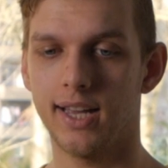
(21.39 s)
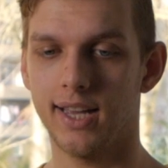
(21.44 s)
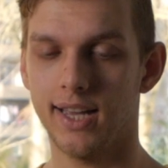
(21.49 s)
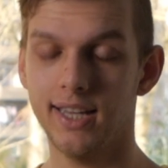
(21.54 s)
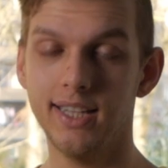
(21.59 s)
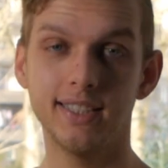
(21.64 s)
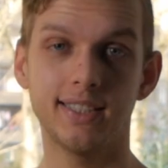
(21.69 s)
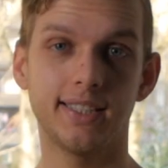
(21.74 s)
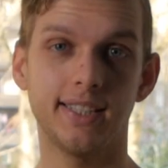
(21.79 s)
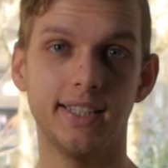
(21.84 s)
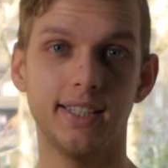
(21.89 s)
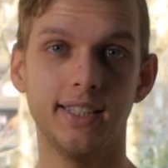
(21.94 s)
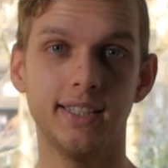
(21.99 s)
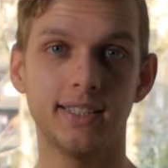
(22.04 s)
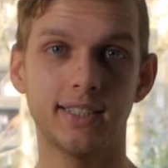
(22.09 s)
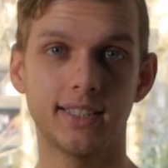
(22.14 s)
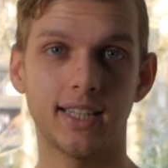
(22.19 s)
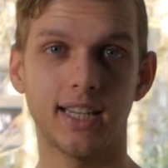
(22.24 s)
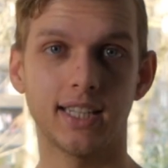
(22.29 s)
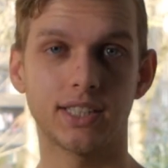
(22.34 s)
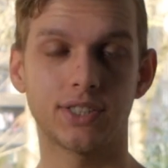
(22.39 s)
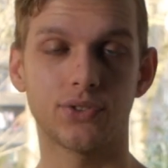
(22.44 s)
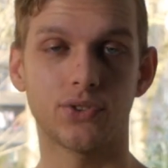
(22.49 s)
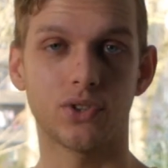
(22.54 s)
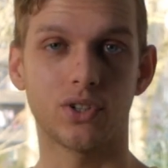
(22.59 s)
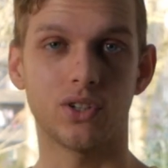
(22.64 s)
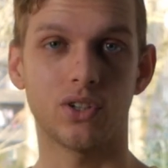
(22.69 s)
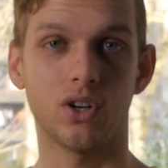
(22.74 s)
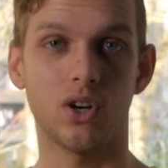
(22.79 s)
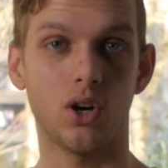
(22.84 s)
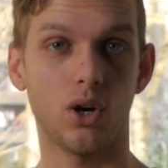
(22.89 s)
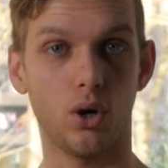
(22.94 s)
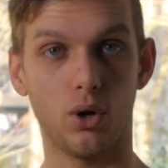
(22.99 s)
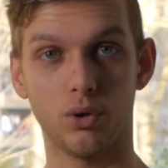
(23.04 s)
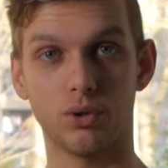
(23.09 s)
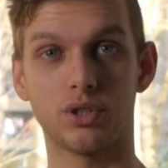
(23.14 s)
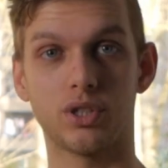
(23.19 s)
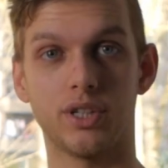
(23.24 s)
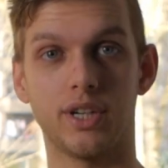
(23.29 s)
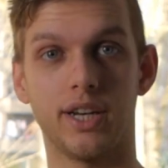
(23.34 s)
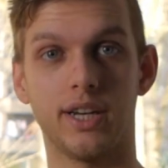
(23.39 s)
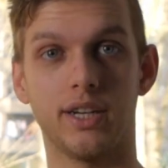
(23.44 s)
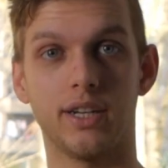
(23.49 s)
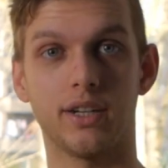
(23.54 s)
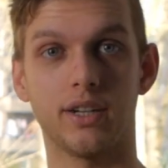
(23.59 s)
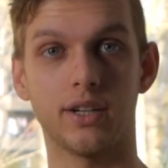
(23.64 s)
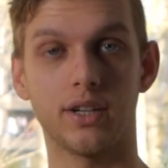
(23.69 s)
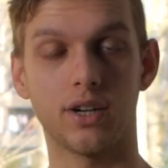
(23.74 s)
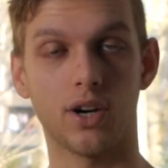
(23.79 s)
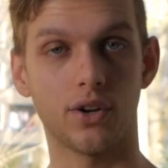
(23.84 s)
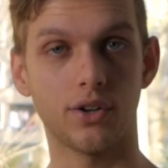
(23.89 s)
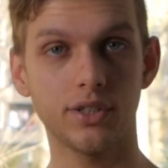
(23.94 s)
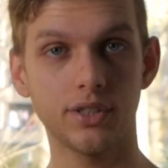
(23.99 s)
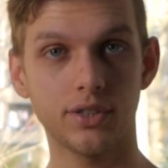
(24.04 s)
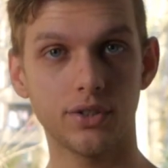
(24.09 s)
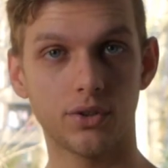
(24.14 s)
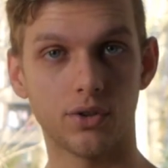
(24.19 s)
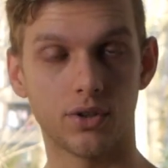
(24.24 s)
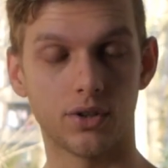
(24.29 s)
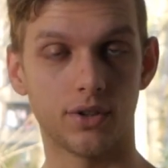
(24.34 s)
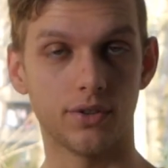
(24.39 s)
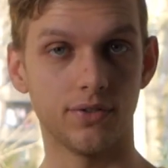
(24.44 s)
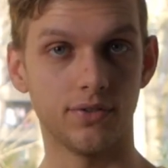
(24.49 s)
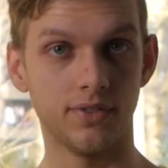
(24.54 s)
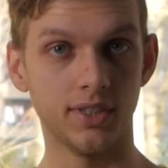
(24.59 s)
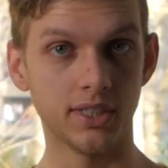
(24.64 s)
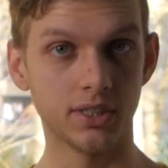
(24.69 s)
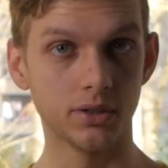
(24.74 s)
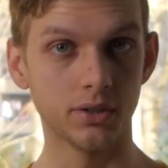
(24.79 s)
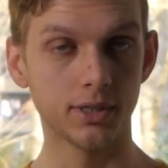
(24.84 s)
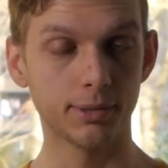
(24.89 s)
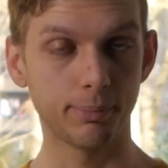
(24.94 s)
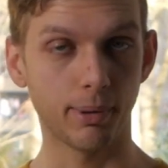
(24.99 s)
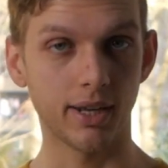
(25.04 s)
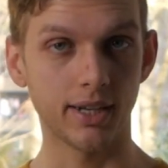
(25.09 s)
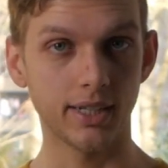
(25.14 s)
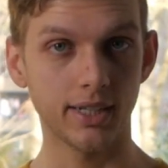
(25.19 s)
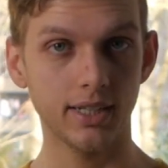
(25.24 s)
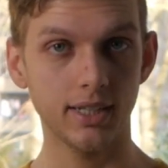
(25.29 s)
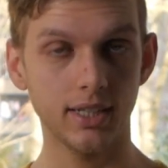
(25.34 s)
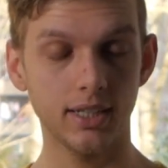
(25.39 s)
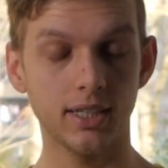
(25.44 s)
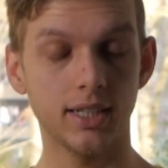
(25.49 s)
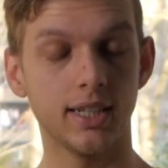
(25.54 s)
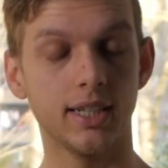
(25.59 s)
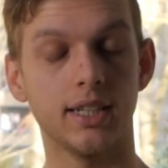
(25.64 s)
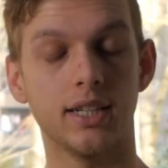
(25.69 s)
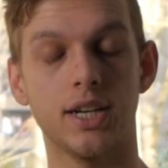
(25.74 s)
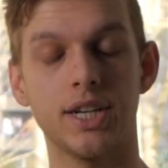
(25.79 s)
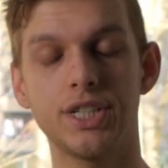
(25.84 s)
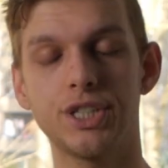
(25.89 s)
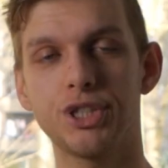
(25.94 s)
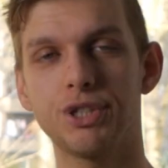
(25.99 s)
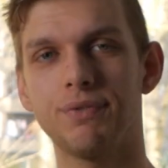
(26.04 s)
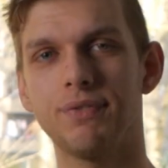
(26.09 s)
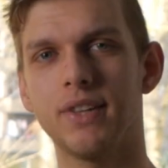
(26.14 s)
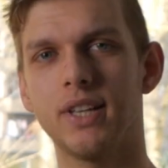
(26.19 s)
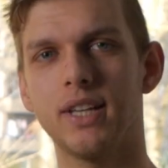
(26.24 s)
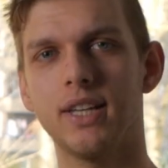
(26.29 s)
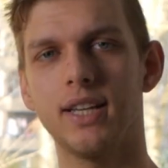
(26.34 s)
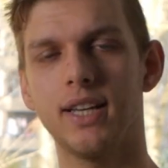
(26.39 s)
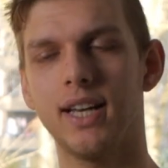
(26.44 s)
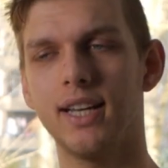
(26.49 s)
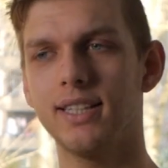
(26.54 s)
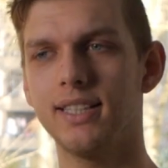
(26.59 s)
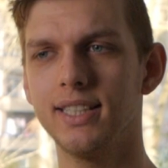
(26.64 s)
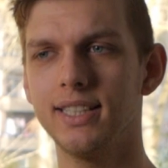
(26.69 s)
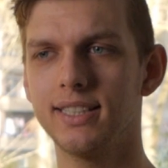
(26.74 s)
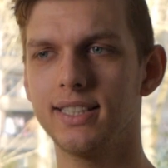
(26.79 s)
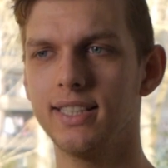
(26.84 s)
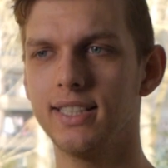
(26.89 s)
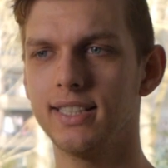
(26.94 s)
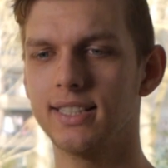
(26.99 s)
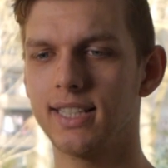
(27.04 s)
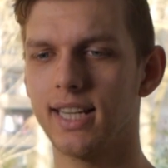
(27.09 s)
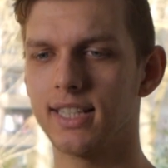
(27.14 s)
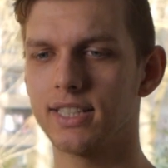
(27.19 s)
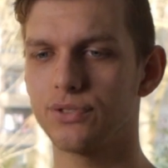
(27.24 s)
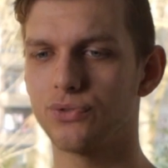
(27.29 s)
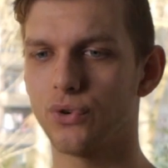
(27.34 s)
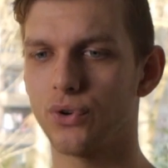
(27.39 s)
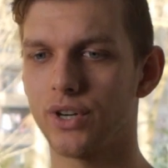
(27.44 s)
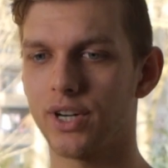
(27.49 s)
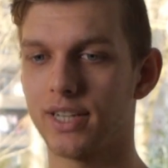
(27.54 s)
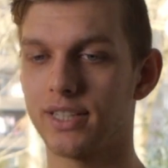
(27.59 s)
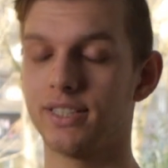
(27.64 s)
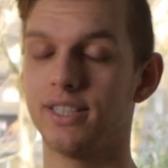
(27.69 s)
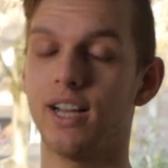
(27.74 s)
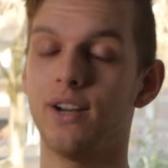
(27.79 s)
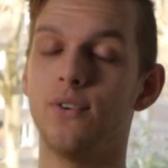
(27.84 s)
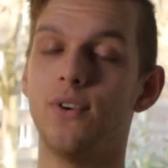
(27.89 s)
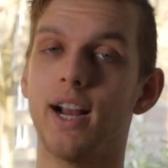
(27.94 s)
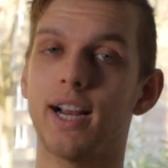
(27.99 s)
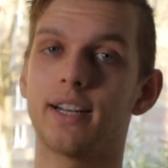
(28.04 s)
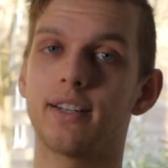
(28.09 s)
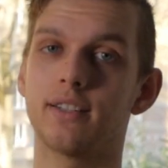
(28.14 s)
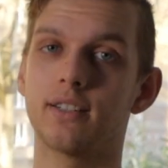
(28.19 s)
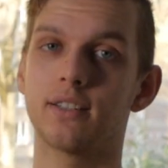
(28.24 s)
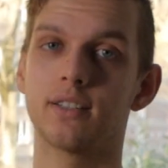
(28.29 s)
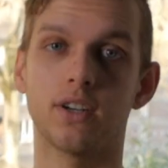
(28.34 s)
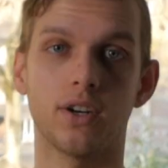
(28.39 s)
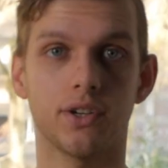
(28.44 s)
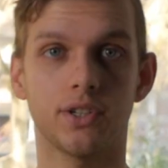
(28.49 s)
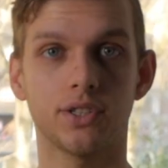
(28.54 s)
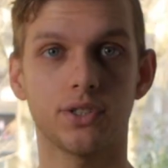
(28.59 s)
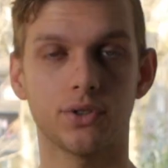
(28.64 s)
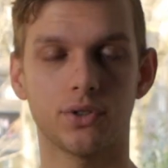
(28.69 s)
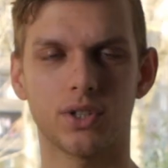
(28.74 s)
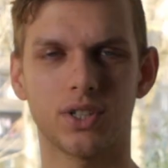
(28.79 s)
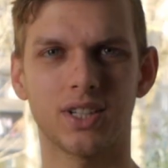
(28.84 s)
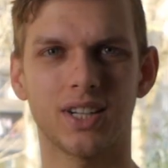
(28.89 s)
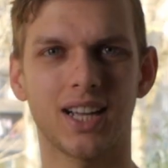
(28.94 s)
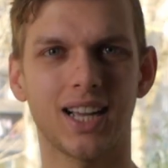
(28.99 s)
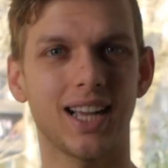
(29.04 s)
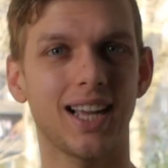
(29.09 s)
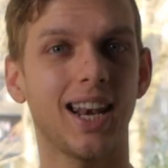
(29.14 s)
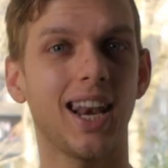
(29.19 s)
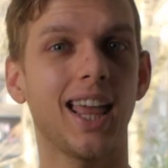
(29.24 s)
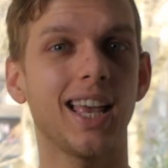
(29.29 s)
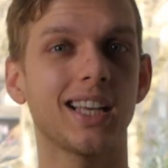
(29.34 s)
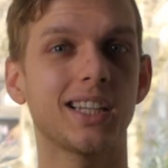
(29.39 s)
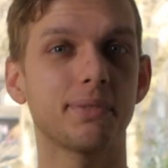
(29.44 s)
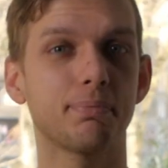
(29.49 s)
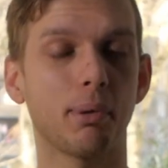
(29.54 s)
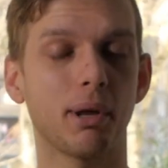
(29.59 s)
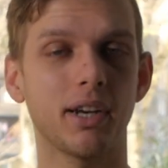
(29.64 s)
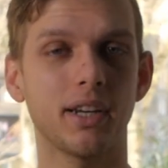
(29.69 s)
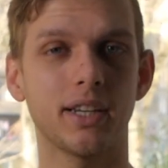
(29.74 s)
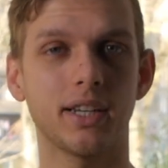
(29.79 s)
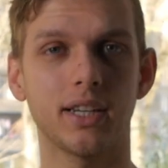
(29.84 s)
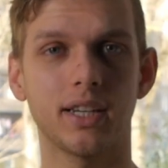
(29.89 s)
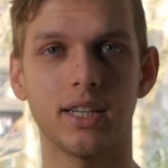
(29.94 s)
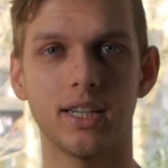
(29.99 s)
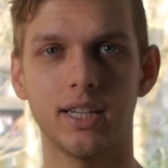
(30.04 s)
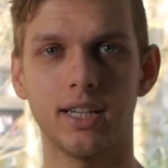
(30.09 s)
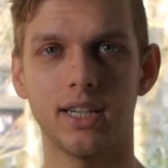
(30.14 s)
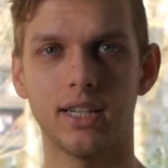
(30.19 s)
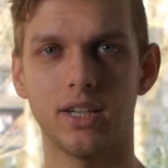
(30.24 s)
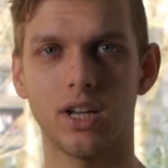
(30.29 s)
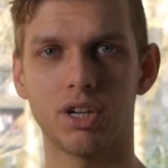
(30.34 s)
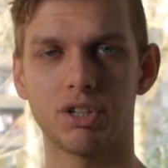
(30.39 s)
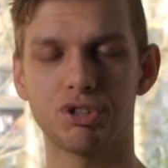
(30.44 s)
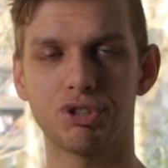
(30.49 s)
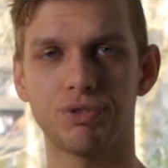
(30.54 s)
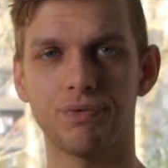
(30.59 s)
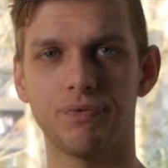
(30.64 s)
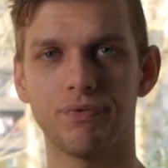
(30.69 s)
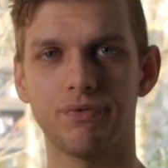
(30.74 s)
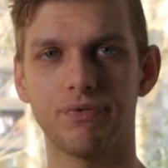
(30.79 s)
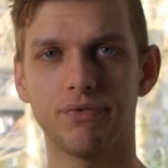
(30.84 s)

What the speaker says: AC stands for alternating current, or wisselspanning in Dutch, and DC stands for direct current, or gelijkspanning in Dutch.